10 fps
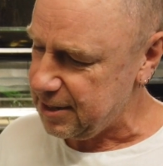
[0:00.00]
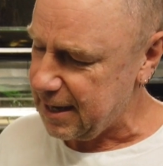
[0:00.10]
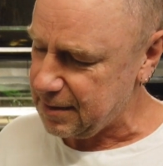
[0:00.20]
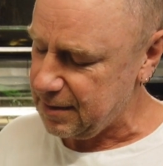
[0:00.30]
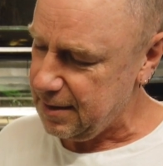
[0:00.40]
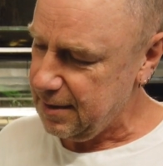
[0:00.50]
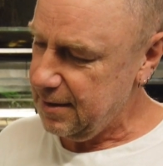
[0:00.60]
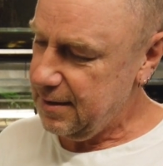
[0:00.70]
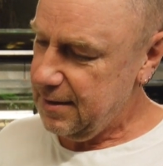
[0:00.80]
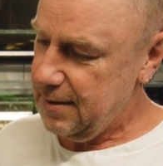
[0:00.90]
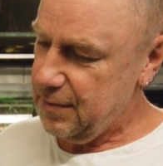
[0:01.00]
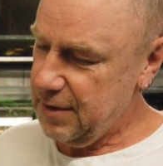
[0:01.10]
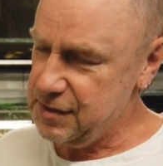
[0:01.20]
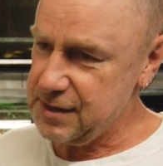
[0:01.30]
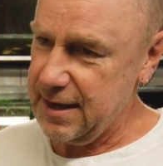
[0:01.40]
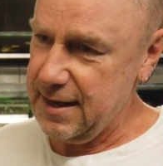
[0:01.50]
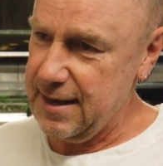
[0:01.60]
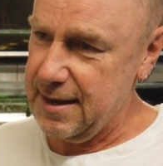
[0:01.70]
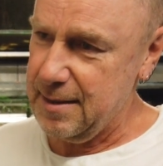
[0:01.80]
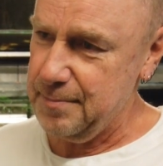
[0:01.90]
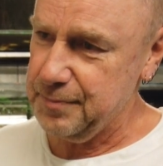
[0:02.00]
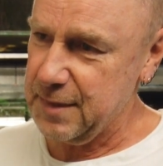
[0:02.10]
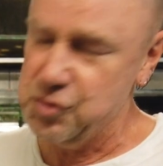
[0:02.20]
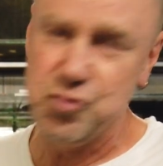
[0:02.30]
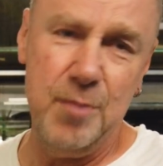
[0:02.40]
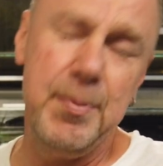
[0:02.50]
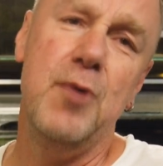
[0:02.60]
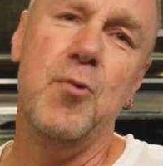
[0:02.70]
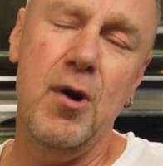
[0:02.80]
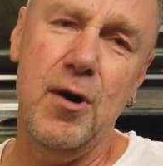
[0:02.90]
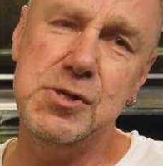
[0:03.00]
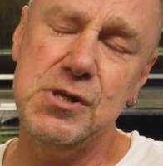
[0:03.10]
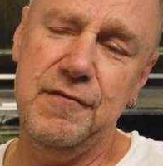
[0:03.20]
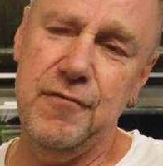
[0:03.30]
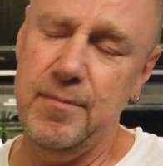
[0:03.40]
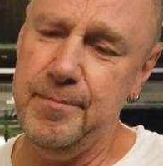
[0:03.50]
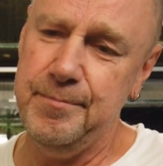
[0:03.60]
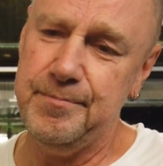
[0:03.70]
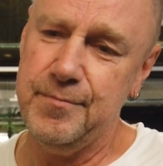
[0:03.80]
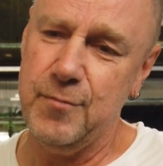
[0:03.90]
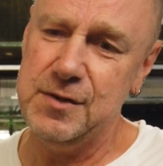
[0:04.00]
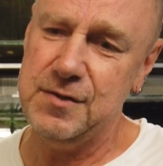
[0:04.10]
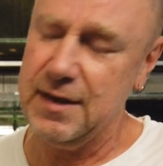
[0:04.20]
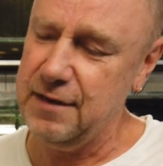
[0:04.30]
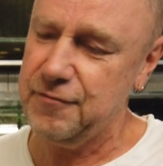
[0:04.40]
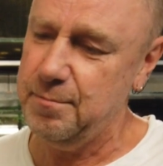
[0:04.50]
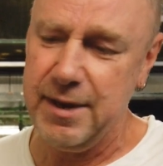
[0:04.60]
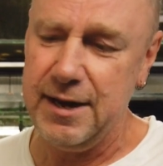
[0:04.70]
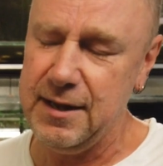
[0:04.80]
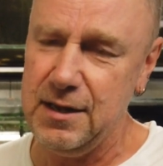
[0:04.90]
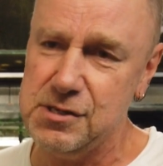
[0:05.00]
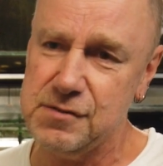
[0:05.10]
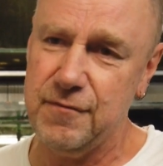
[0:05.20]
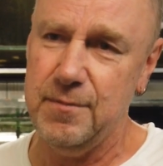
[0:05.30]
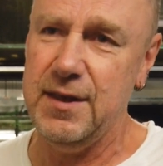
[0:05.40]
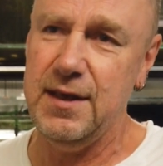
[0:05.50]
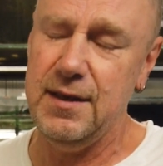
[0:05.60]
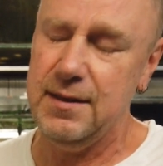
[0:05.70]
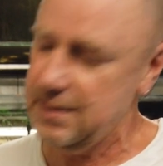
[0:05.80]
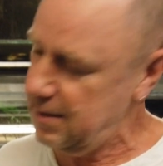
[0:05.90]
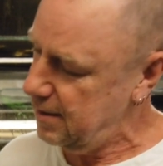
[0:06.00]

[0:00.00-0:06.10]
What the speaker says: But that is a dripper riser once again from Bunnings, from the